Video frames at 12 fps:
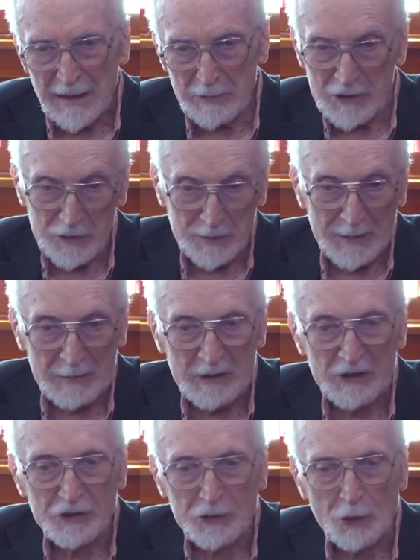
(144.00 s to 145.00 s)
went to
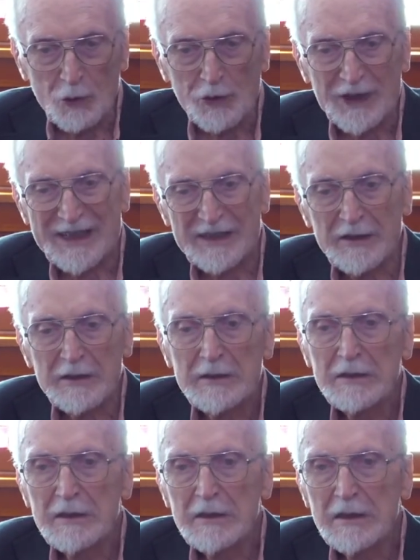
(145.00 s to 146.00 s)
public school there
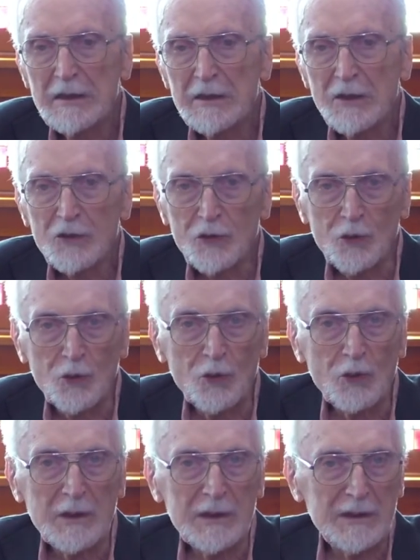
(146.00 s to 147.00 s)

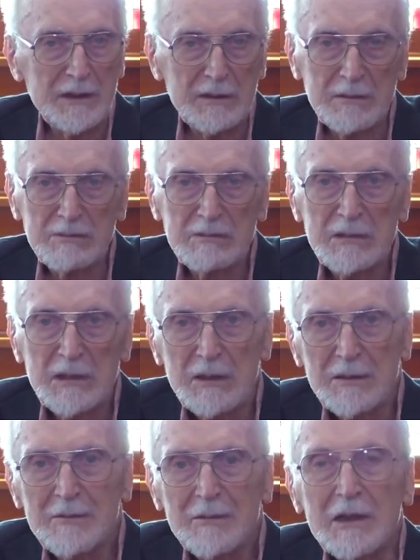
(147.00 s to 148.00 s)
through, uh,
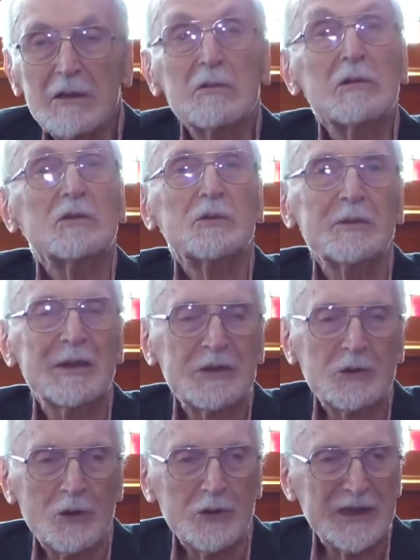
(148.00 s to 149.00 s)
well, what you
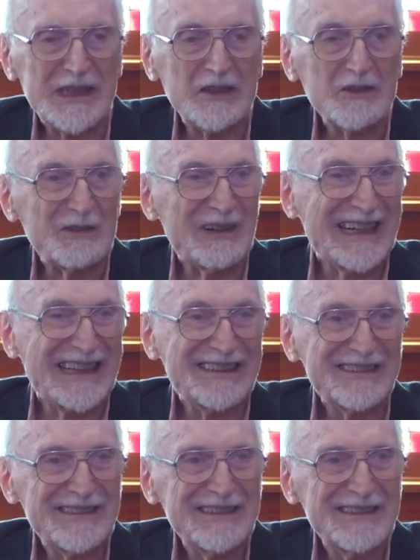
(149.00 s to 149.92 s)
might call 10th grade.